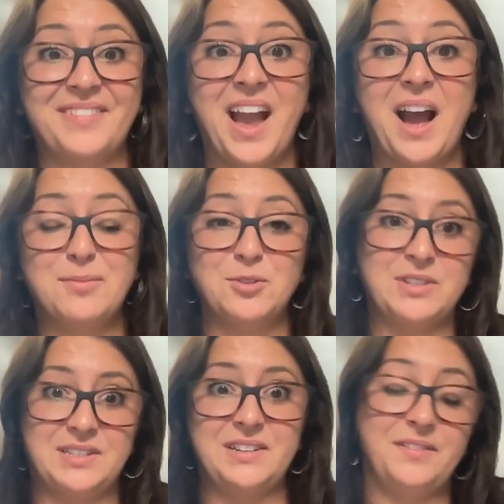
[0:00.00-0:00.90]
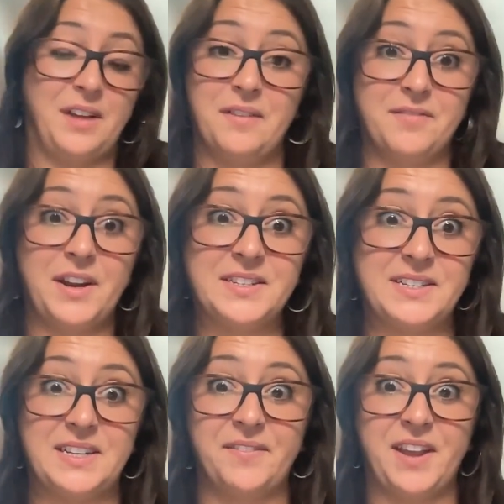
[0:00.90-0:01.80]
Yeah, absolutely. A very
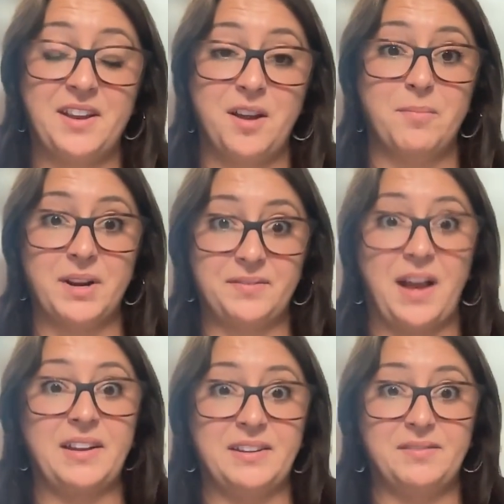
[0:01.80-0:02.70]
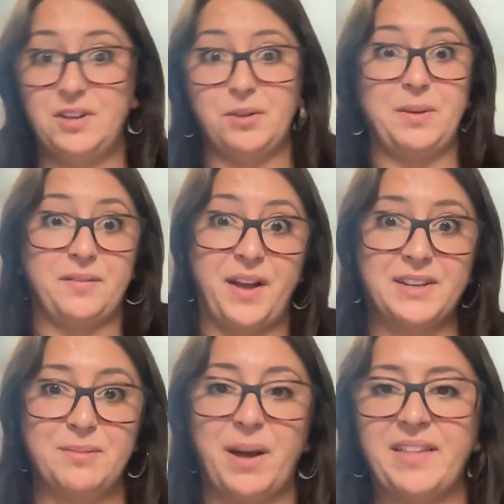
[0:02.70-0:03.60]
significant number that can, be
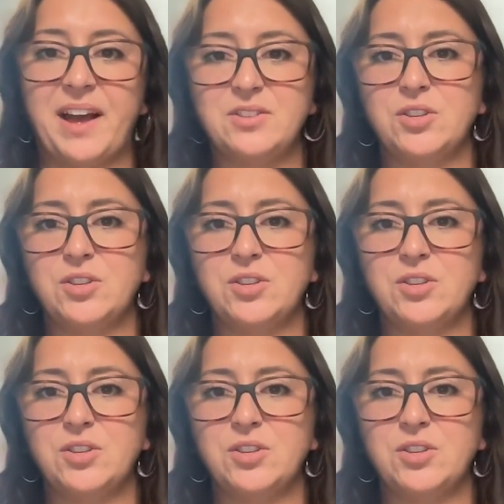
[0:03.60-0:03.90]
affected by that.